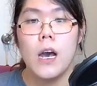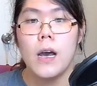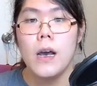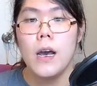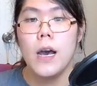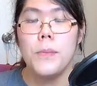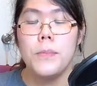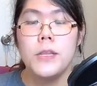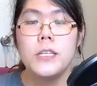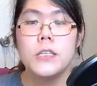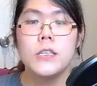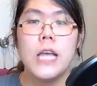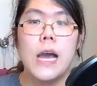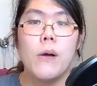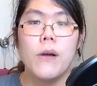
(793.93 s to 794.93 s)
This is,
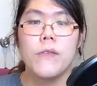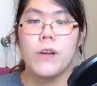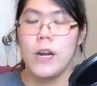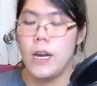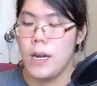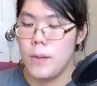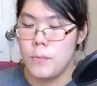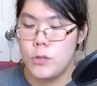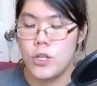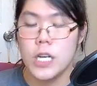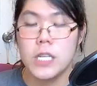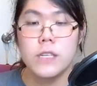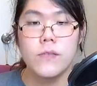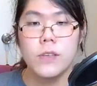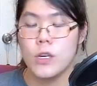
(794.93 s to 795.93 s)
however, an
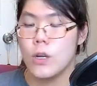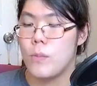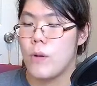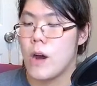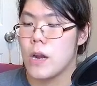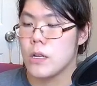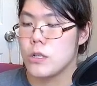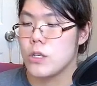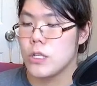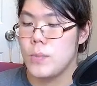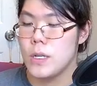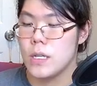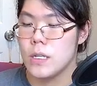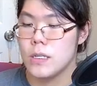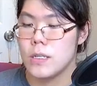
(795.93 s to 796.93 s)
objectively good product just
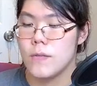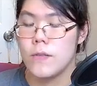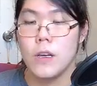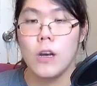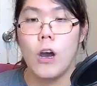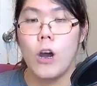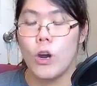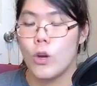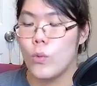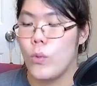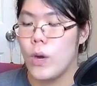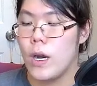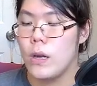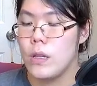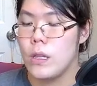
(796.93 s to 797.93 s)
because of the
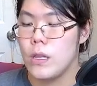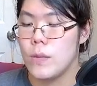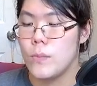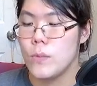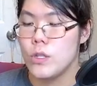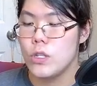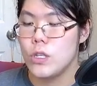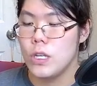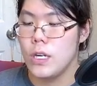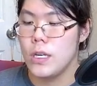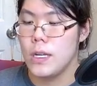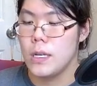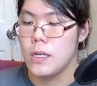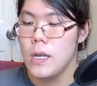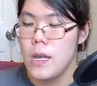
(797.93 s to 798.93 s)
hardware, the
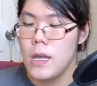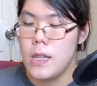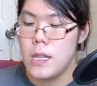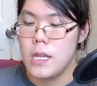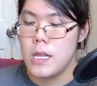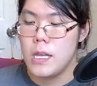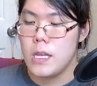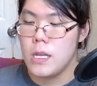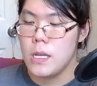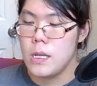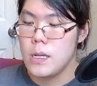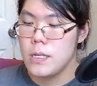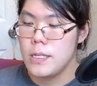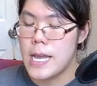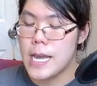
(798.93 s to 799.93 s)
machining, the
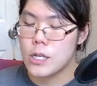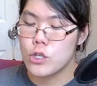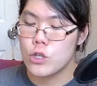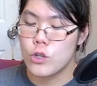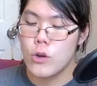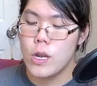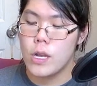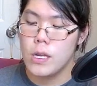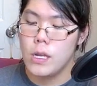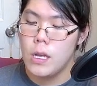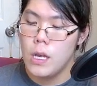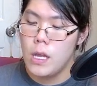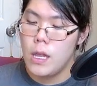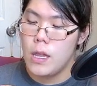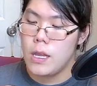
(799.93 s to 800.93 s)
texturing,
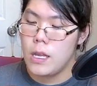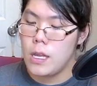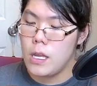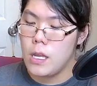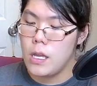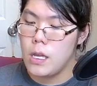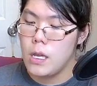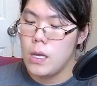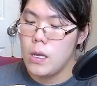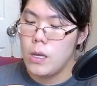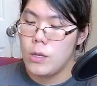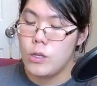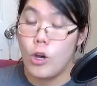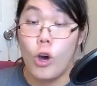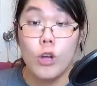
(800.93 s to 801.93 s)
the
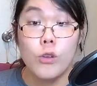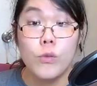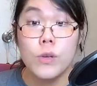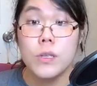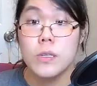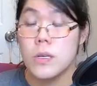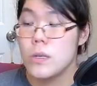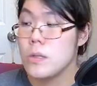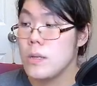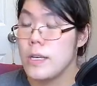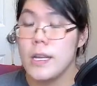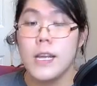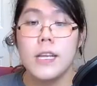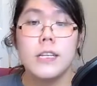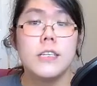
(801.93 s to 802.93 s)
tolerances.
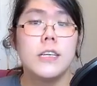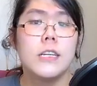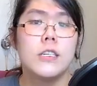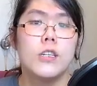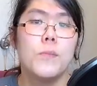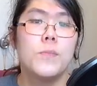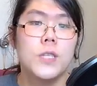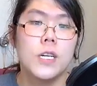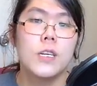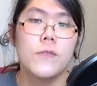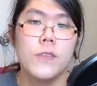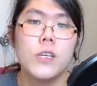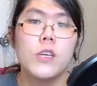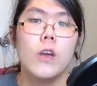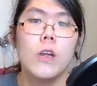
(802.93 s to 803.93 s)
It's objectively
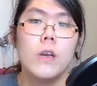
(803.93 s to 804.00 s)
good.